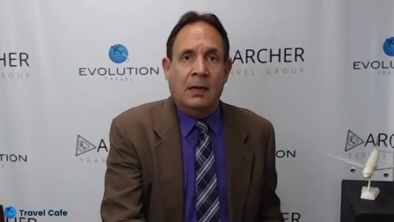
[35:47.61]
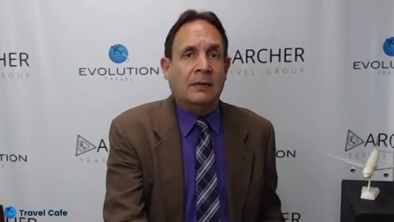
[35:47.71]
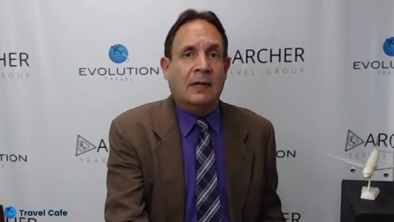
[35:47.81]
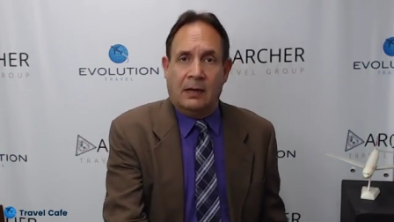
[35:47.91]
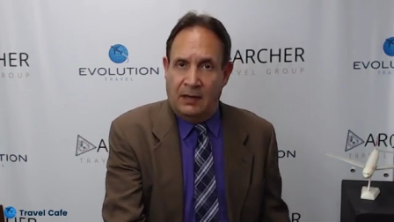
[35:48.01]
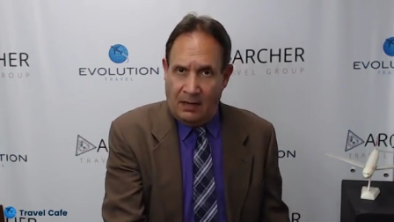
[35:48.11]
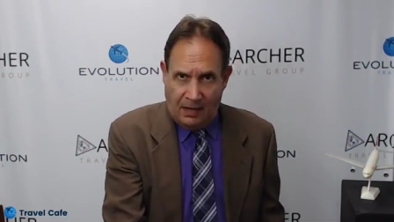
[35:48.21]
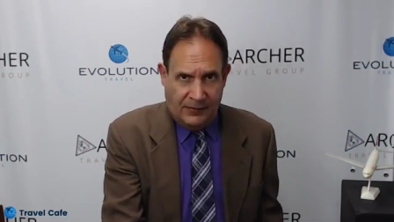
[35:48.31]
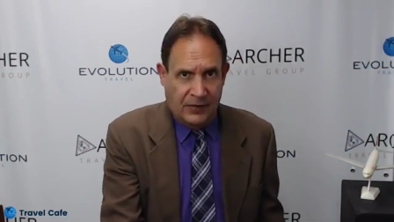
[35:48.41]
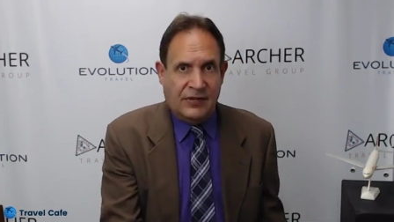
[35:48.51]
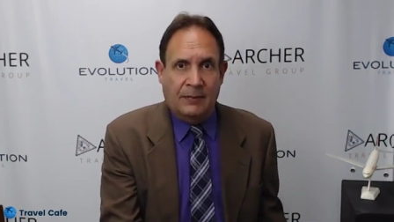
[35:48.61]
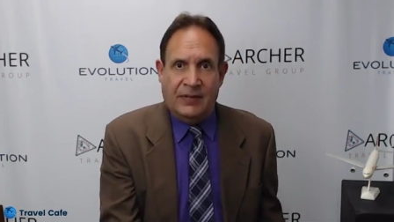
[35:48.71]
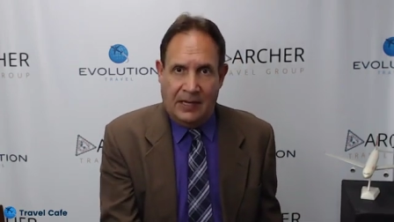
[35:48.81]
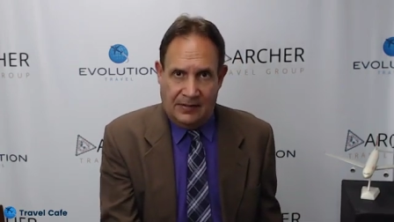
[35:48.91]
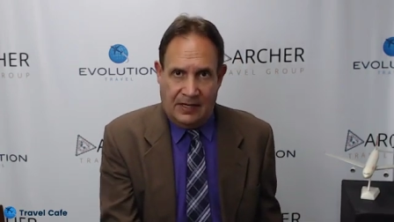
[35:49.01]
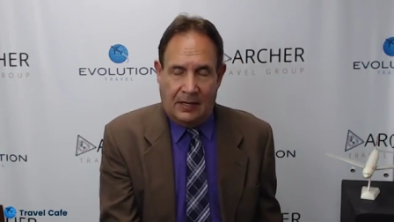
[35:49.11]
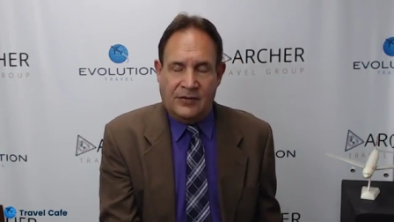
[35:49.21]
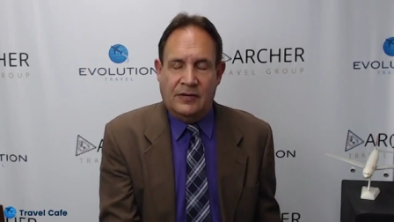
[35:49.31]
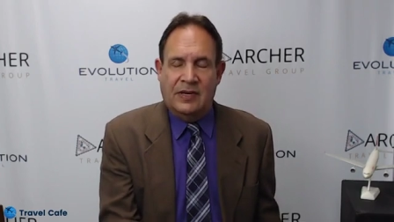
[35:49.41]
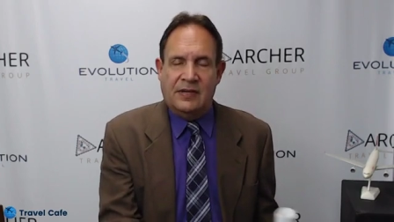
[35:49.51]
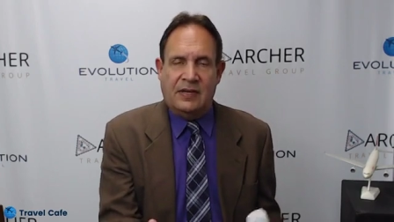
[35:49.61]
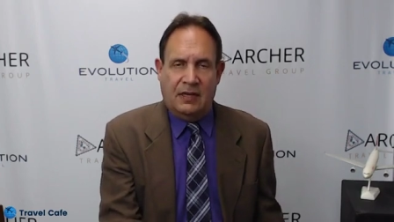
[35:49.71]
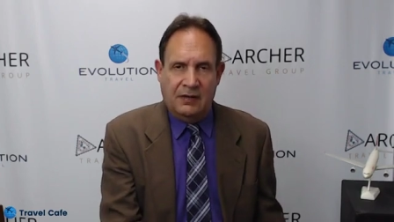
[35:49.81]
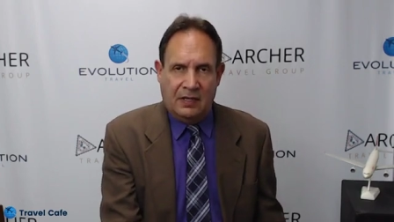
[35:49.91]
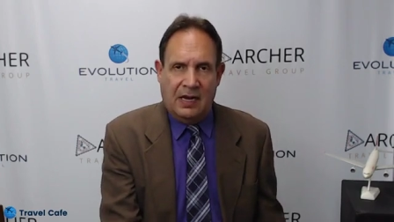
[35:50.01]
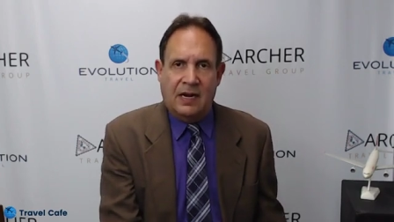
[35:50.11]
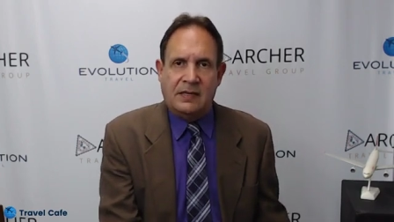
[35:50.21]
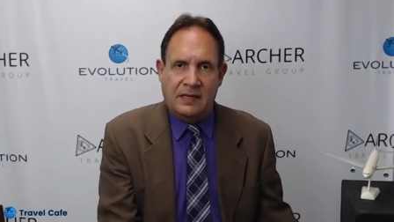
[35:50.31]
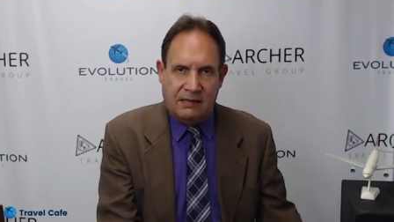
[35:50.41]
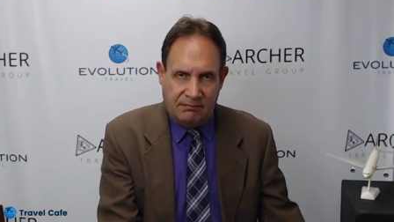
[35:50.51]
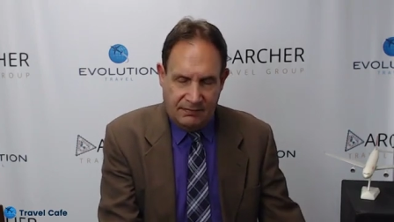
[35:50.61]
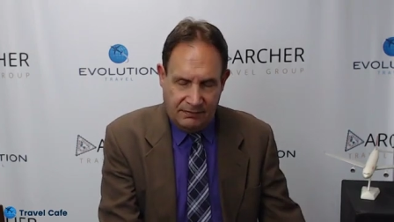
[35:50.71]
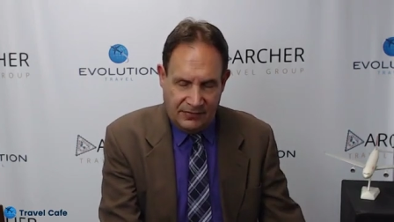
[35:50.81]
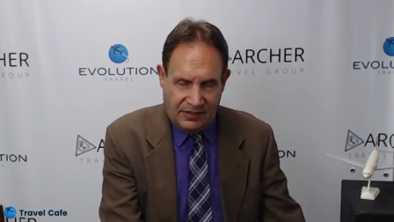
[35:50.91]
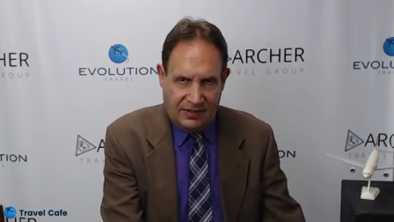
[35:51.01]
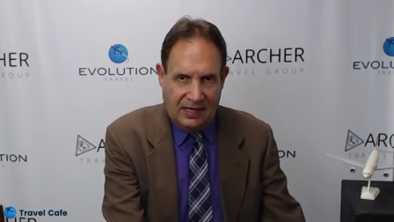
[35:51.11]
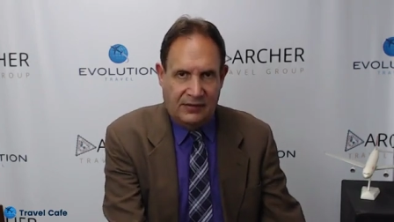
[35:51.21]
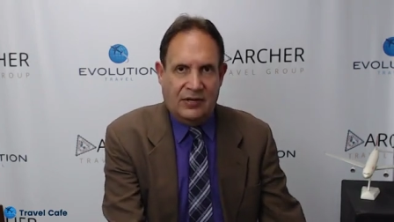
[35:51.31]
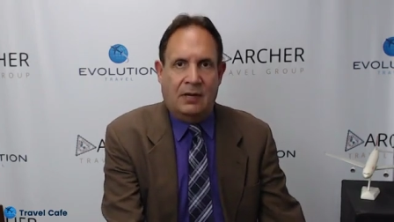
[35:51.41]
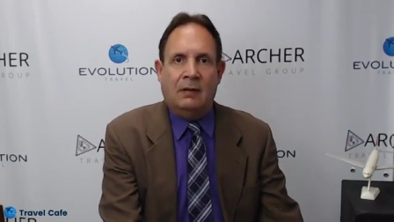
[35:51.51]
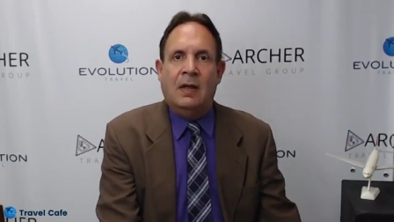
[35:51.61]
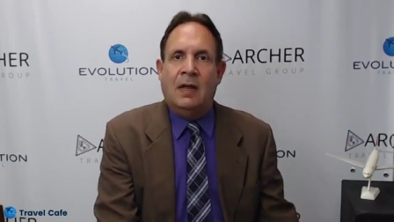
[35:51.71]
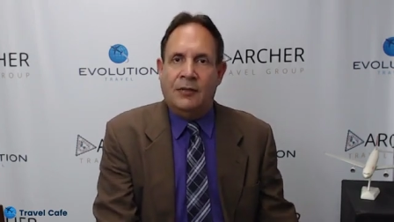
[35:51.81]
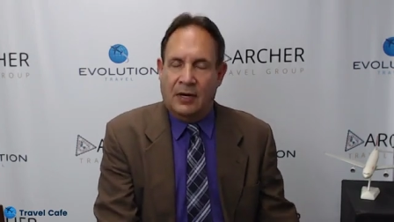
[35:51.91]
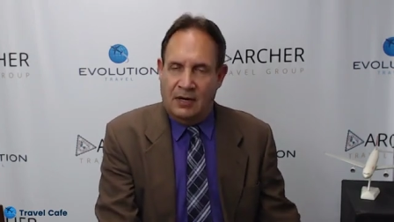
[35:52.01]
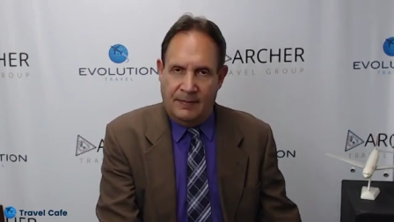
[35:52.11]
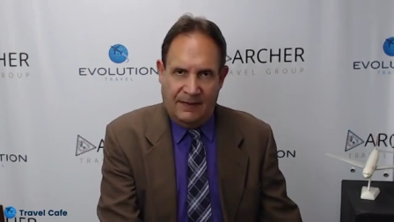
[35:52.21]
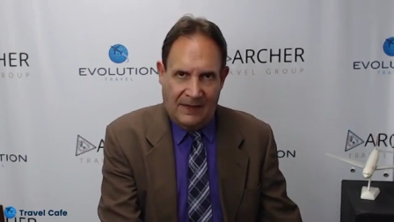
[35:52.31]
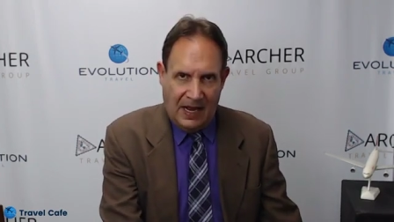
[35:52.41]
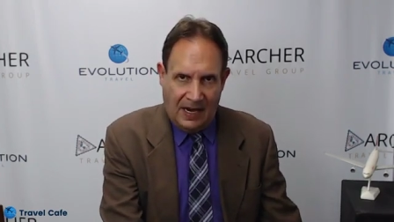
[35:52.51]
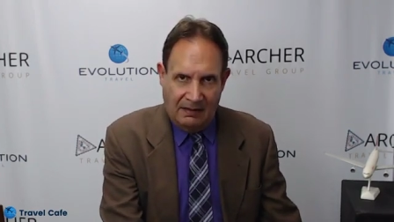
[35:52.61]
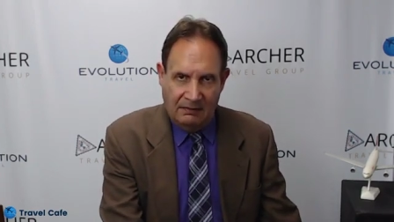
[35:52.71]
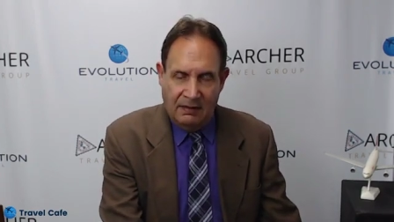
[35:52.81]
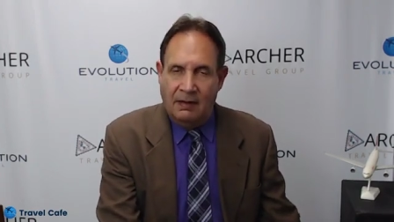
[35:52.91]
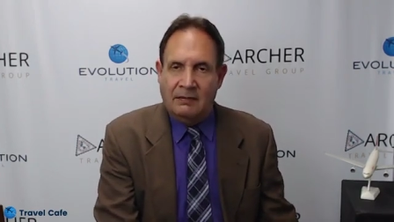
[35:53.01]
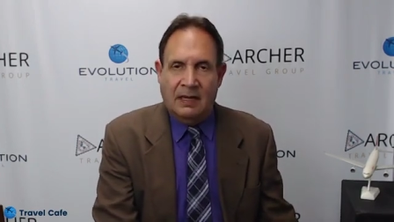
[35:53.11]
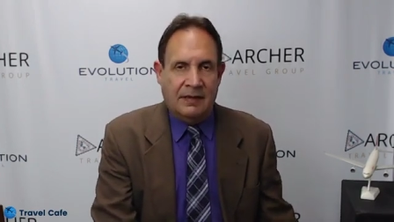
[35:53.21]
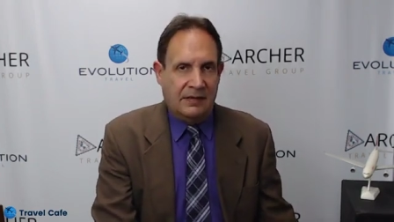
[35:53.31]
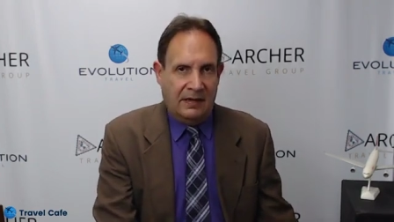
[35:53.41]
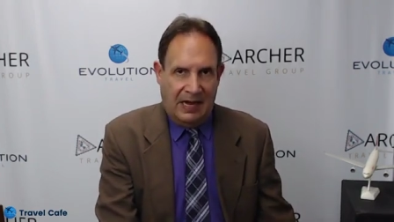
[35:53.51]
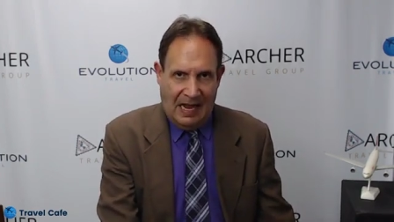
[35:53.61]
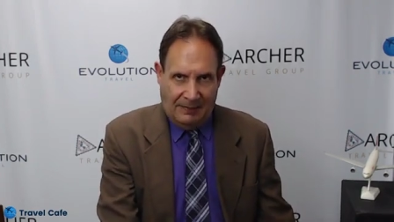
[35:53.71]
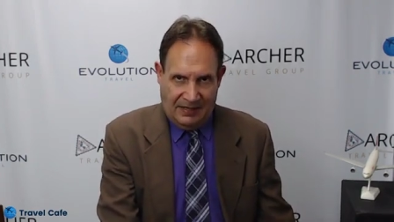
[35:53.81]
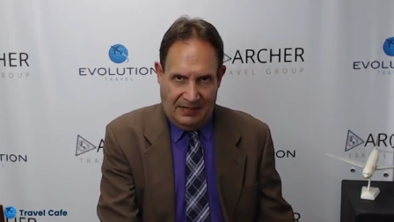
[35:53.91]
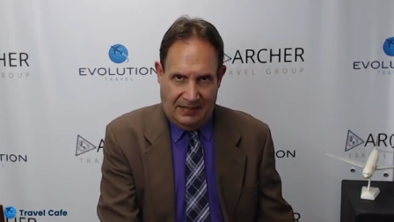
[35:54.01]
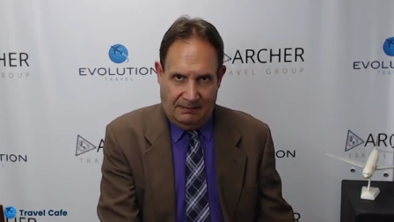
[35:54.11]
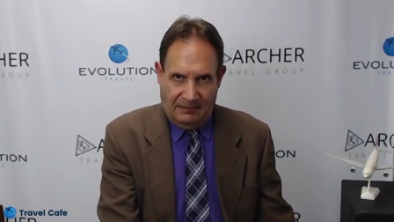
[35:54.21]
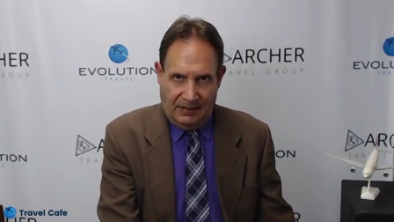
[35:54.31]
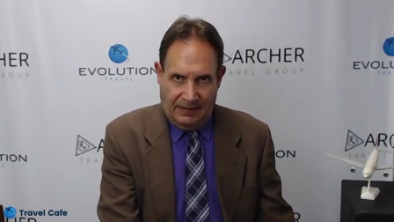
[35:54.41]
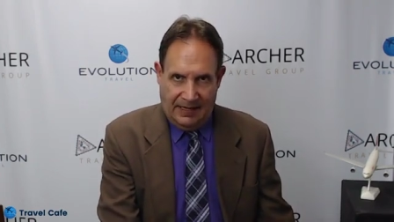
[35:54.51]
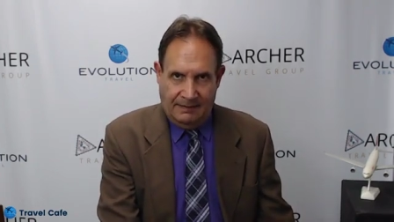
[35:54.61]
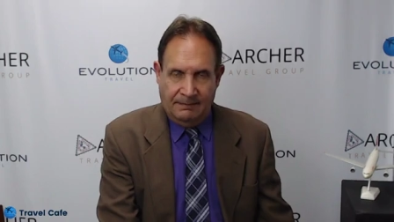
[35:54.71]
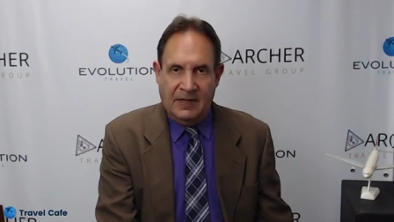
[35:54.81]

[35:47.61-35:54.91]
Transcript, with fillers: They're going to offer you some things there. So just tell your clients to take a chill. They're going to be fine. Nothing's going to happen to them, all right?